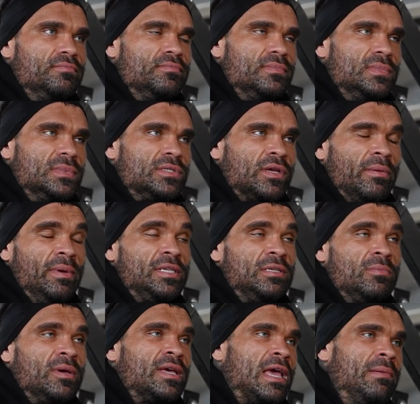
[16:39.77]
So I messaged him
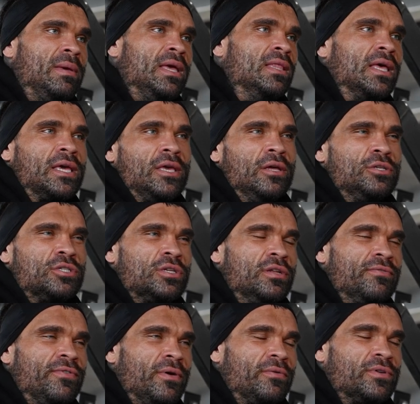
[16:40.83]
like, hey man, like, you know, just going to
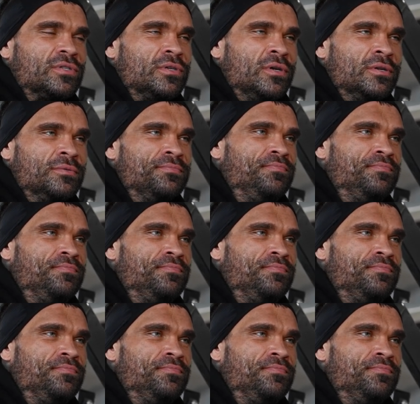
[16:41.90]
focus on